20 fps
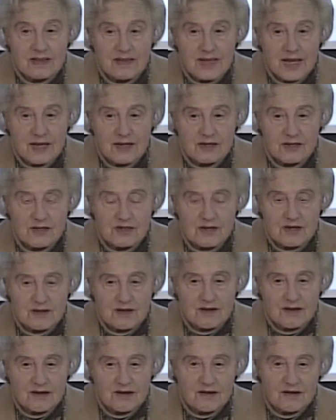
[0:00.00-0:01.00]
that
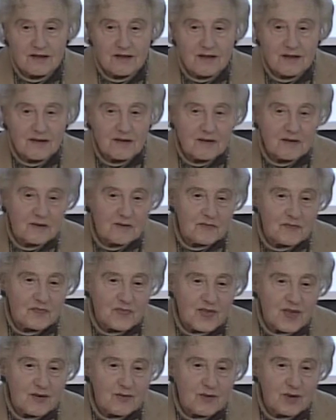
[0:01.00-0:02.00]
uh,
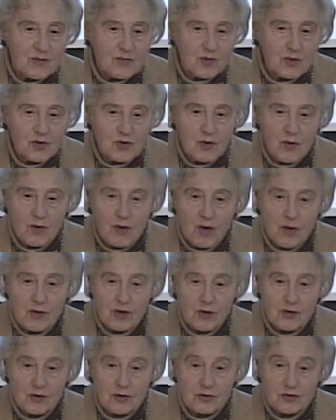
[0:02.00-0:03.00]
we would no
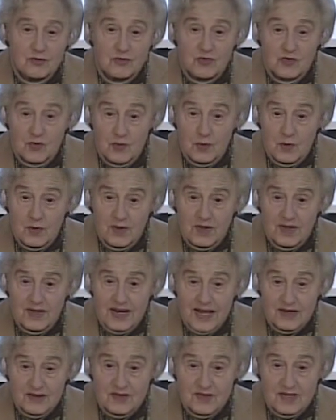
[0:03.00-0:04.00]
longer go to school the
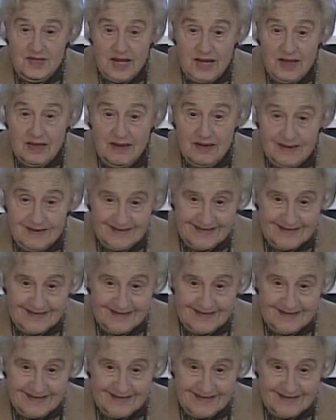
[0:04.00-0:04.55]
next day,